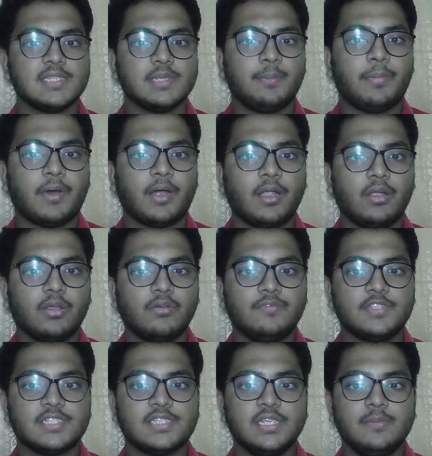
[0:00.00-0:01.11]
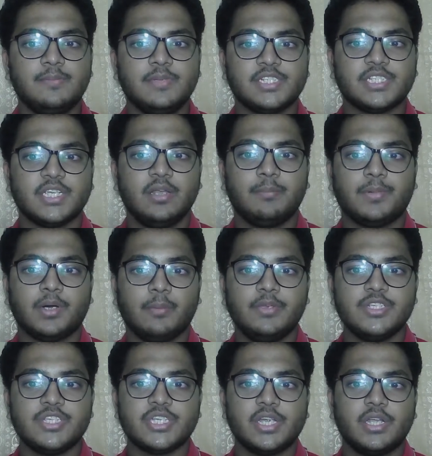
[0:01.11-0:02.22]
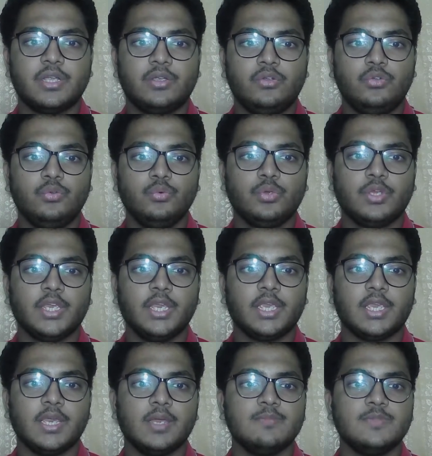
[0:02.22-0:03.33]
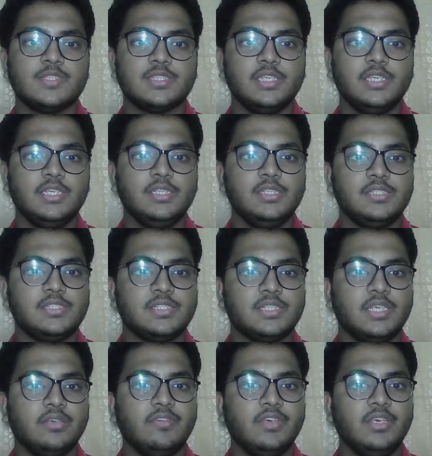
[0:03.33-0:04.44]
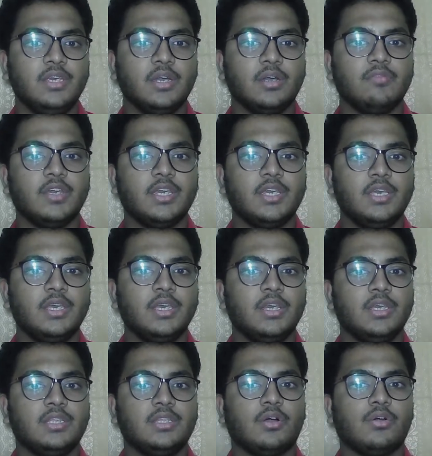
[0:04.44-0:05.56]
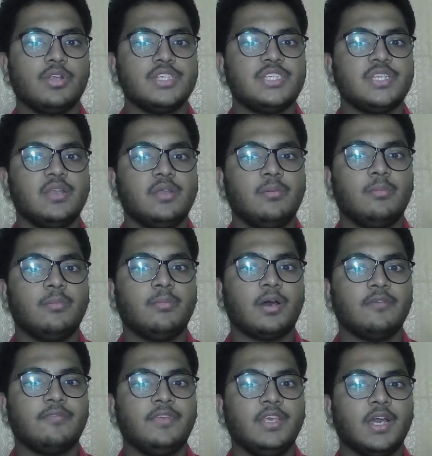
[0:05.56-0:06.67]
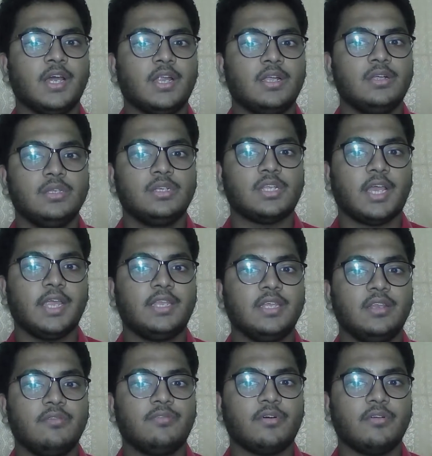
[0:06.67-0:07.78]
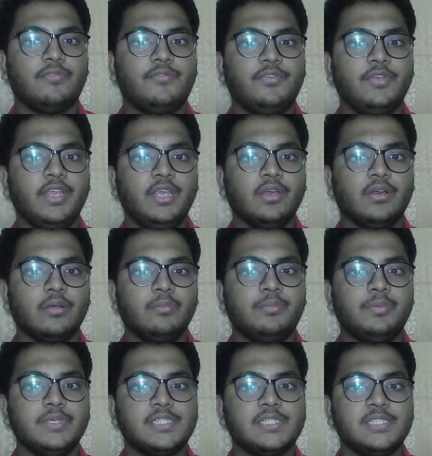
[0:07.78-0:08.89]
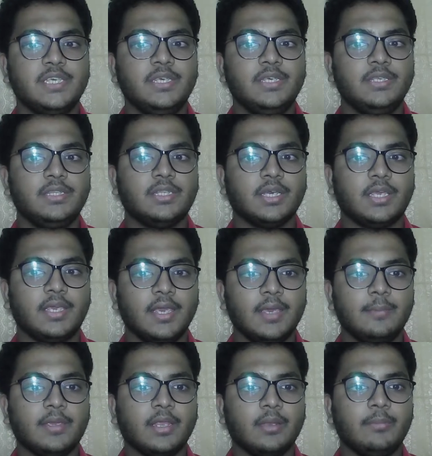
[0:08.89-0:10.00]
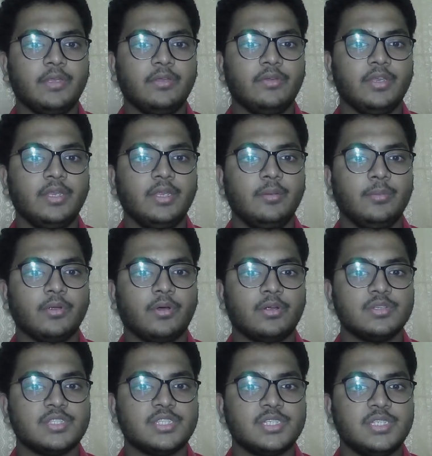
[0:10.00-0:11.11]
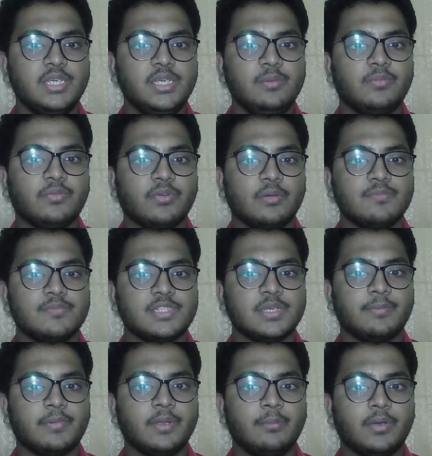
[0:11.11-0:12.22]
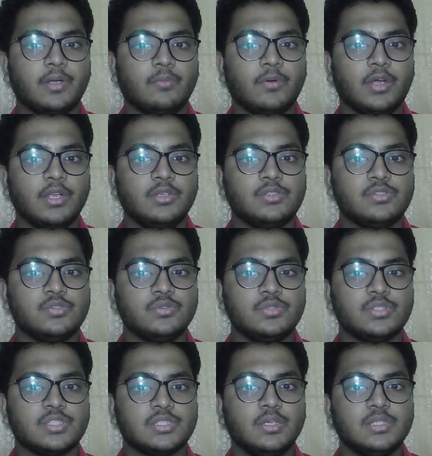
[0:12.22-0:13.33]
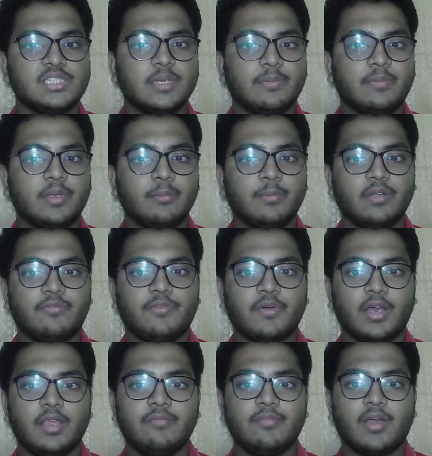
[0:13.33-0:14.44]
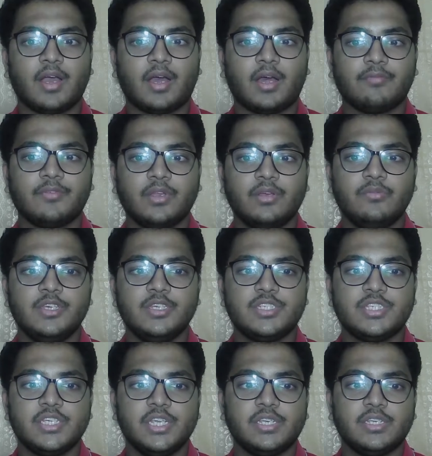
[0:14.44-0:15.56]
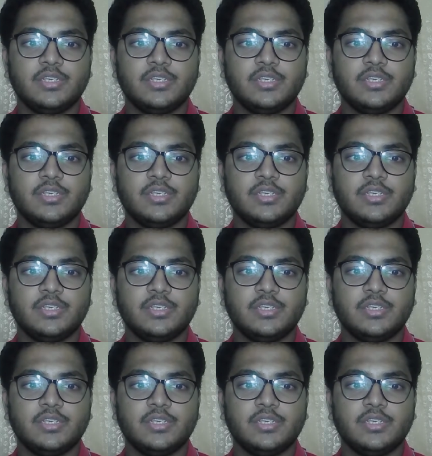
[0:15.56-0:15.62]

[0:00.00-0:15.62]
a part of the celebration, publisher two K Games is giving away the original Mafia title for free on P C. The game can be redeemed on Steam from September first through September fifth, after which it,